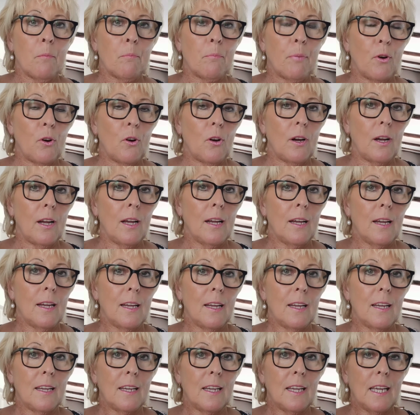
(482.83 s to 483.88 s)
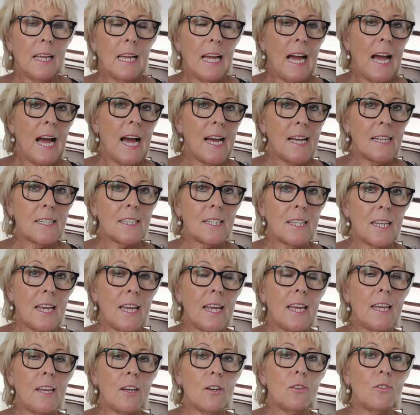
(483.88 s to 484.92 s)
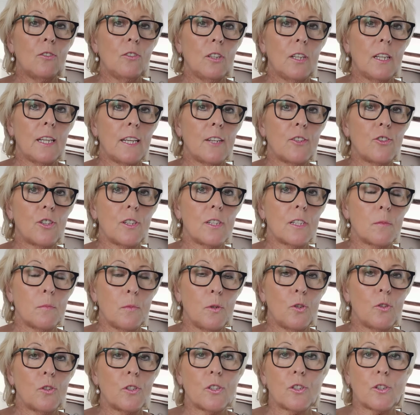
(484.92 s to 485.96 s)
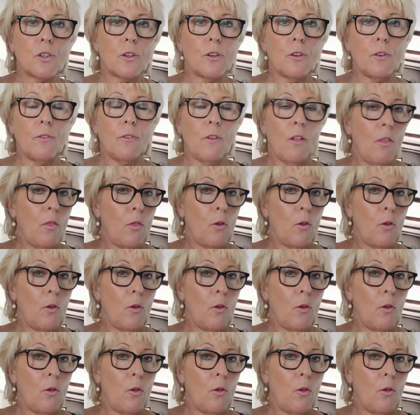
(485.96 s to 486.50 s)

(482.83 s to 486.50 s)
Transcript: But as he unleashes more stuff